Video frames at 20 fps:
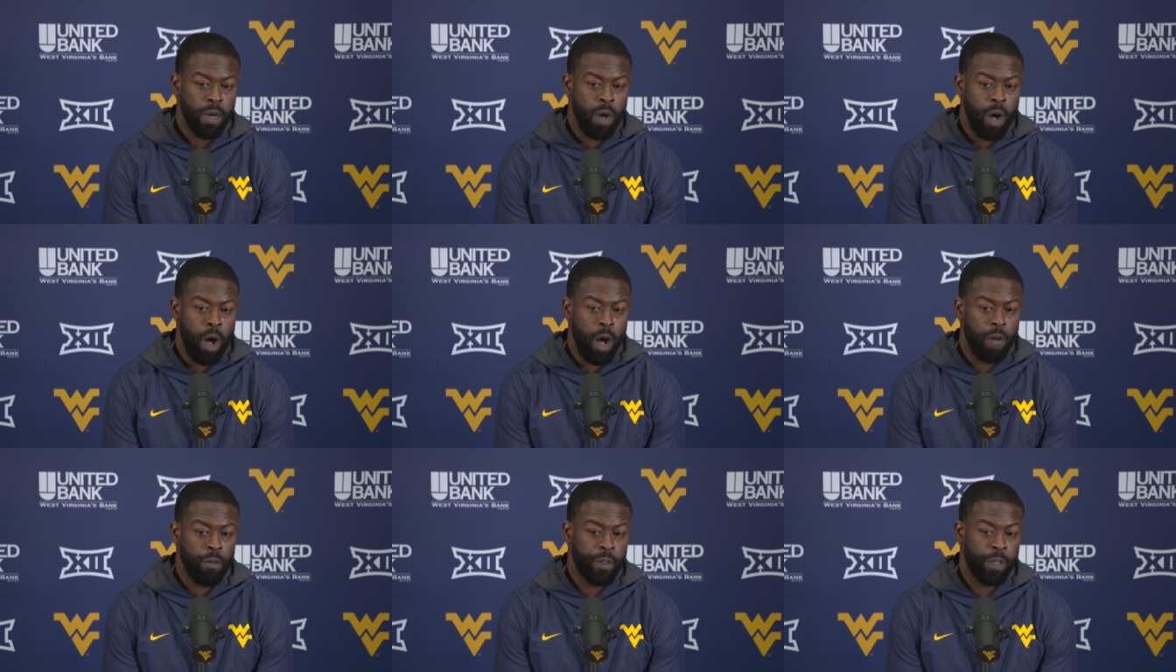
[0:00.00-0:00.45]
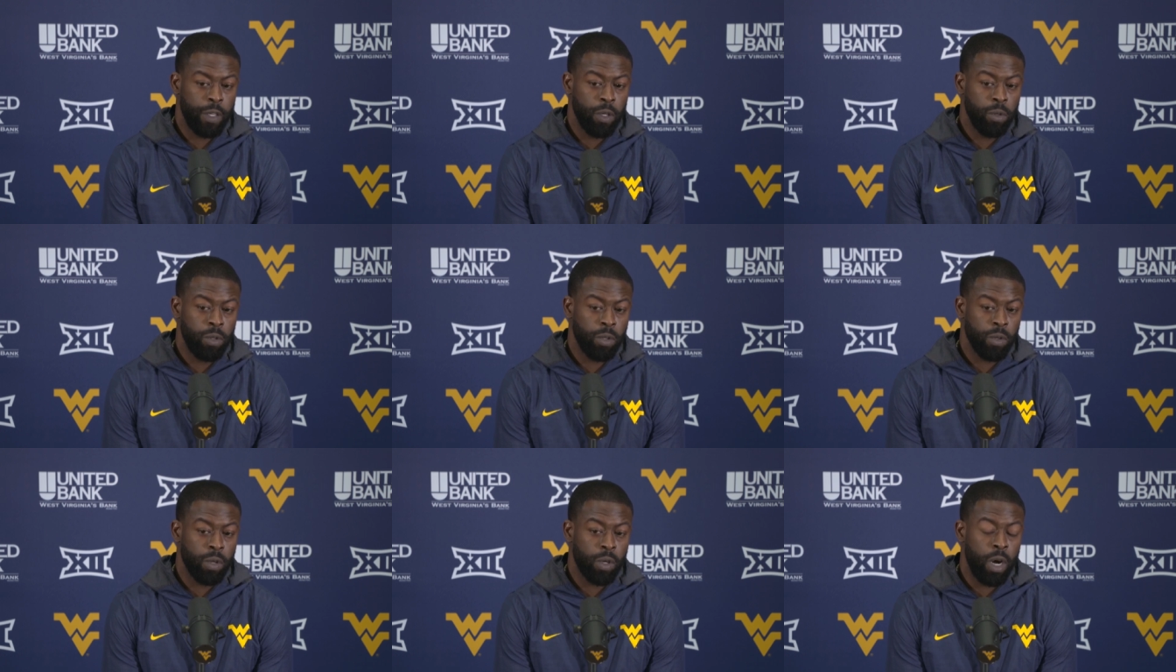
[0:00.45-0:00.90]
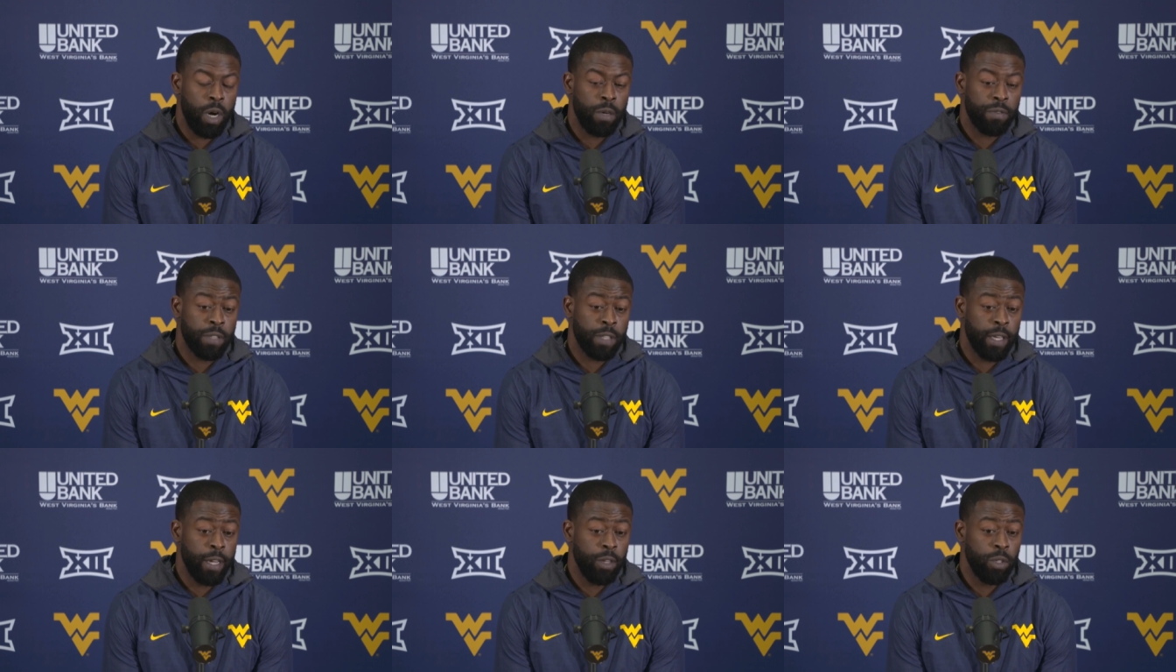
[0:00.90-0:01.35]
off kilter or off
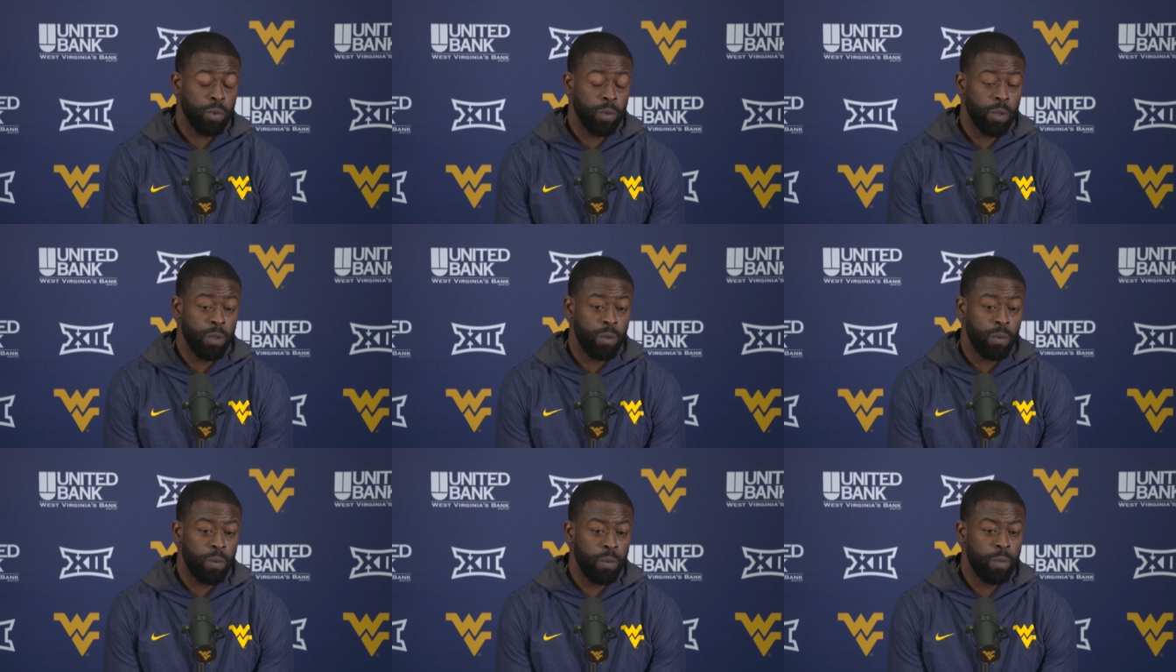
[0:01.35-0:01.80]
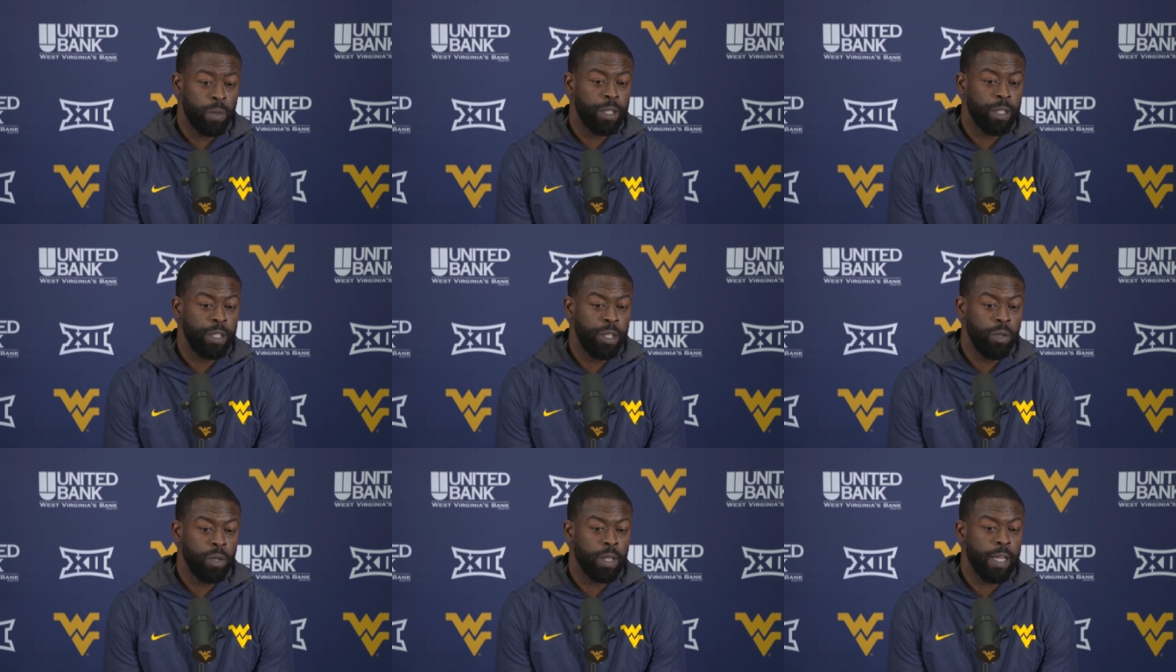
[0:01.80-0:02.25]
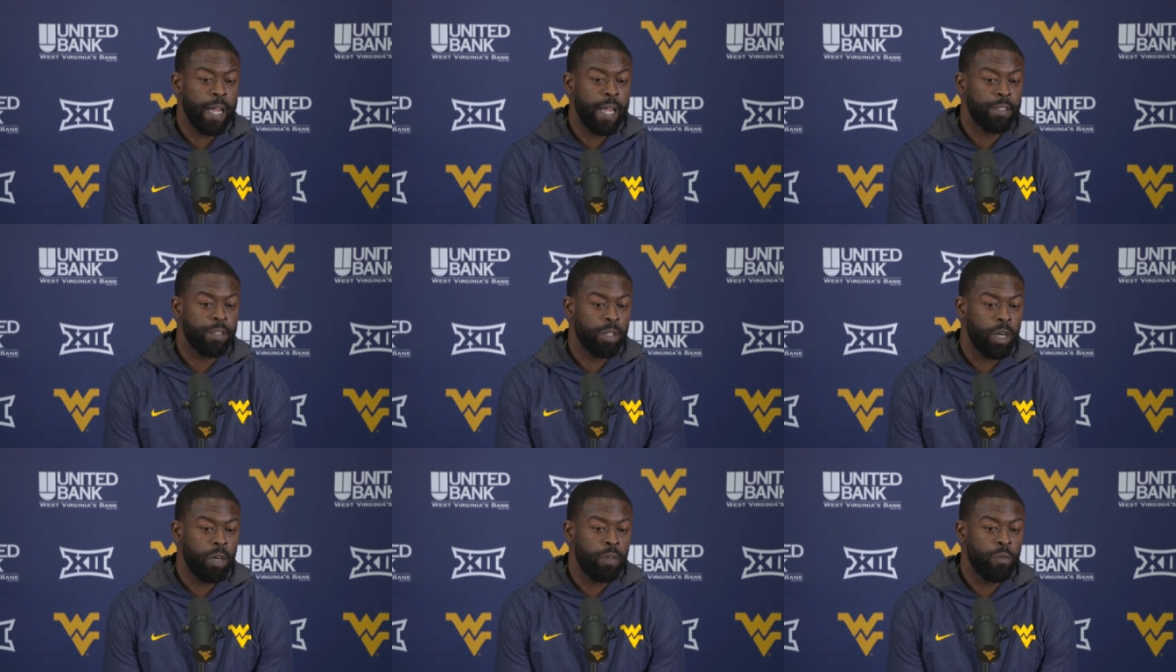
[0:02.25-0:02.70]
schedule when they're
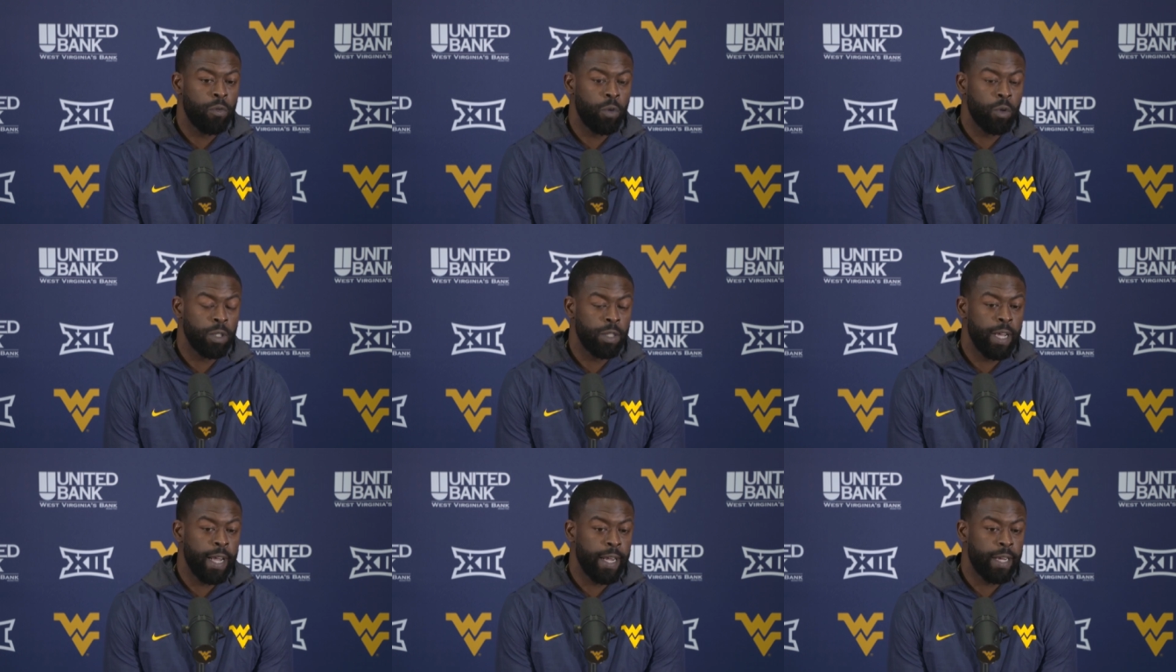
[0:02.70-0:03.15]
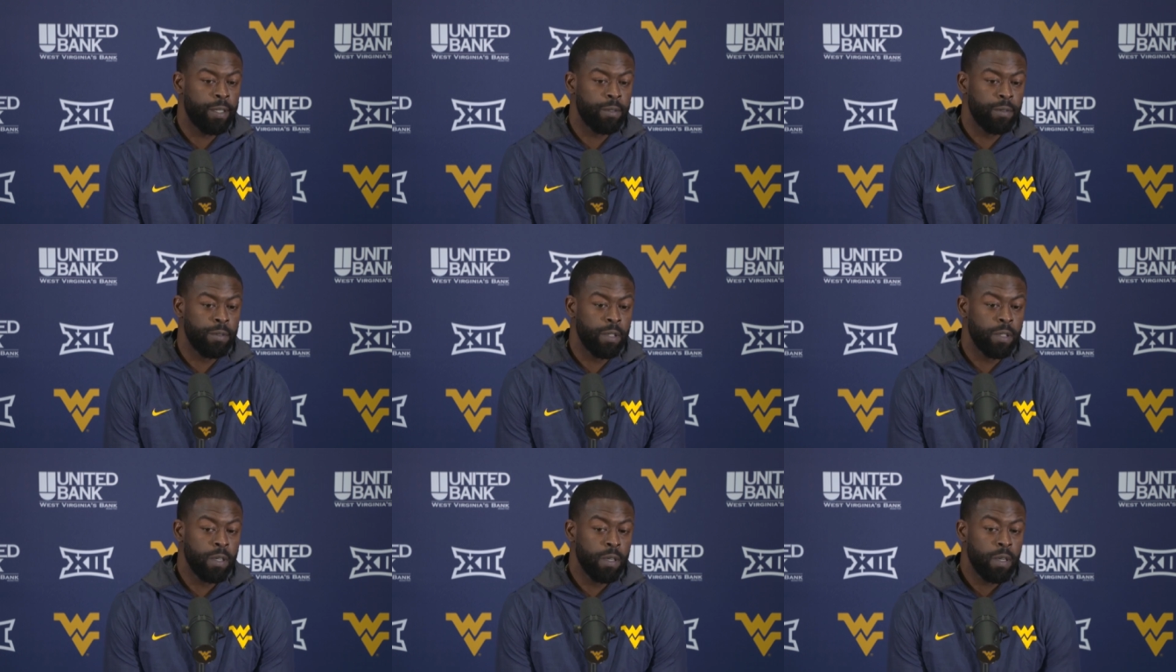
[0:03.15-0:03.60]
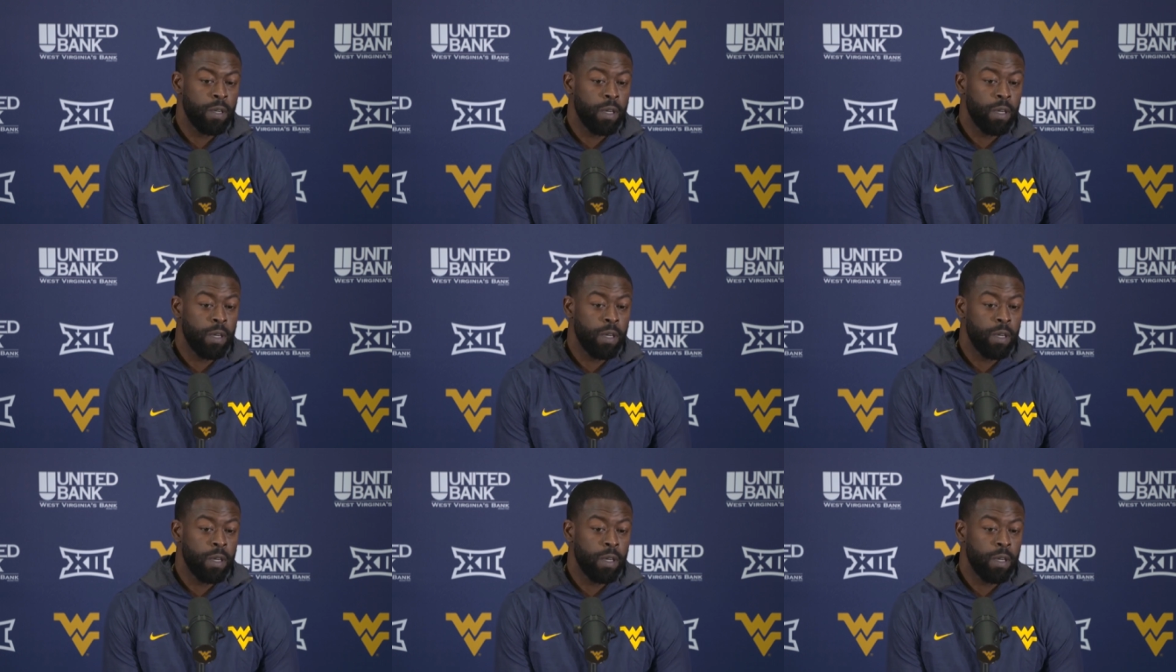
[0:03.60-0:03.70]
utilizing all 4 downs